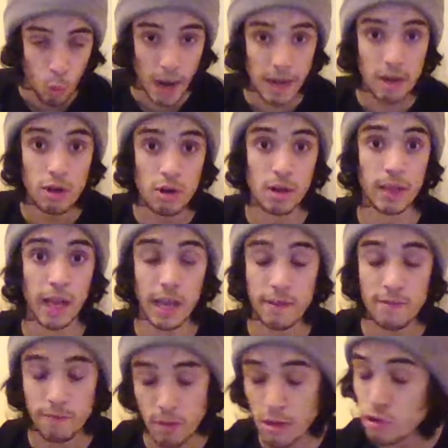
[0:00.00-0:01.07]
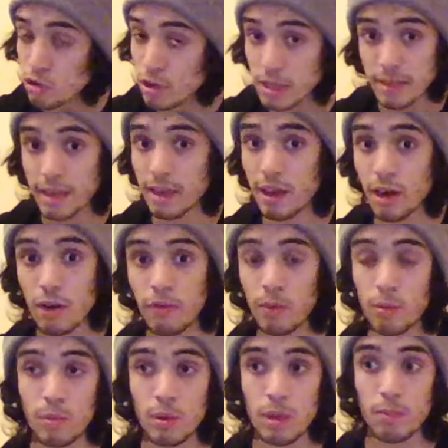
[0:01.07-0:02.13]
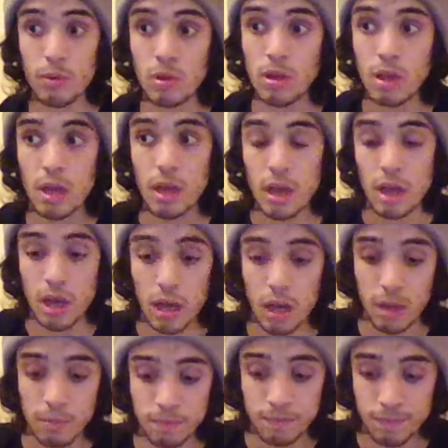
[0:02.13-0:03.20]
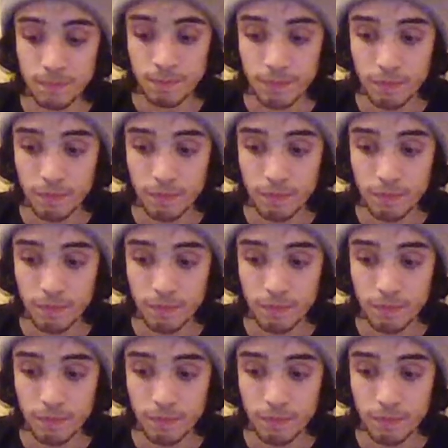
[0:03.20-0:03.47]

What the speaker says: when you're alive, then you can take care of other people. I